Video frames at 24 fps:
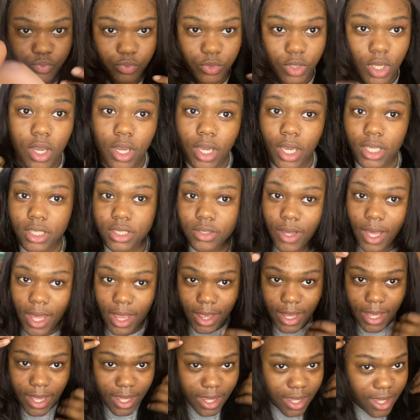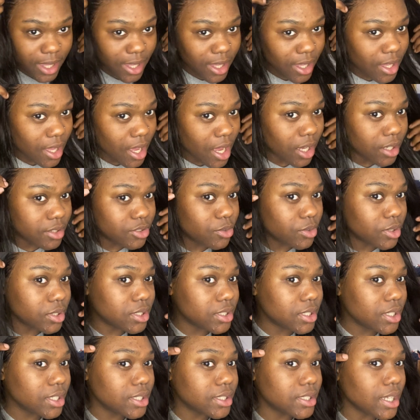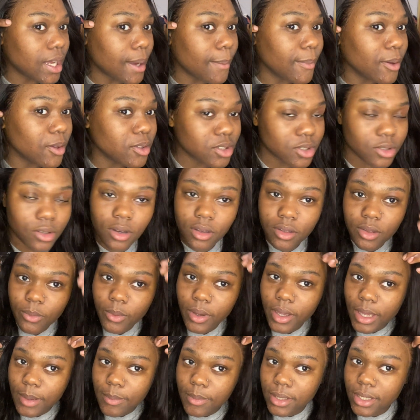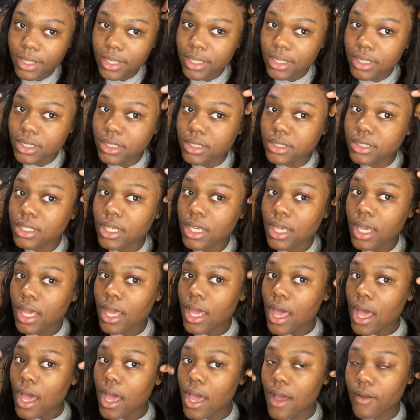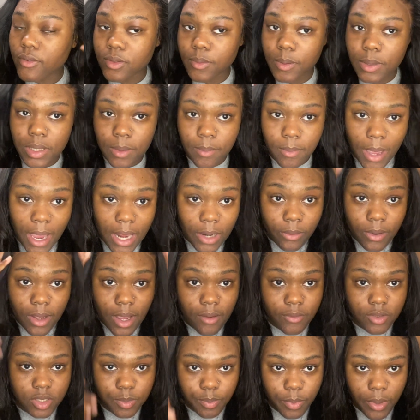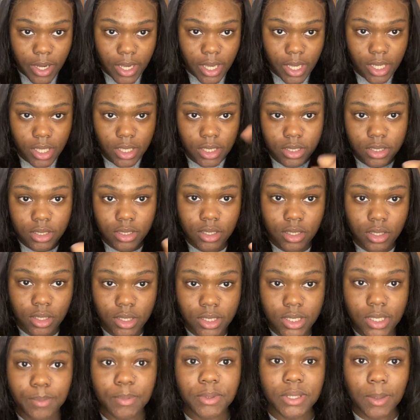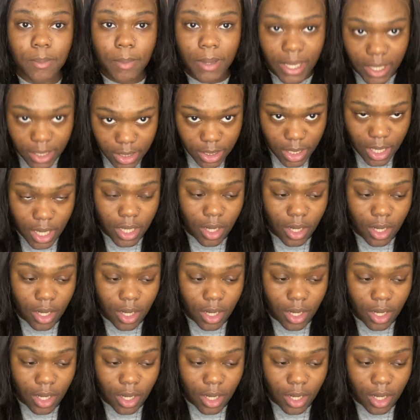Okay, so I like it. As you can see, it's not melted all the way because I have to I don't have a spray to put the band in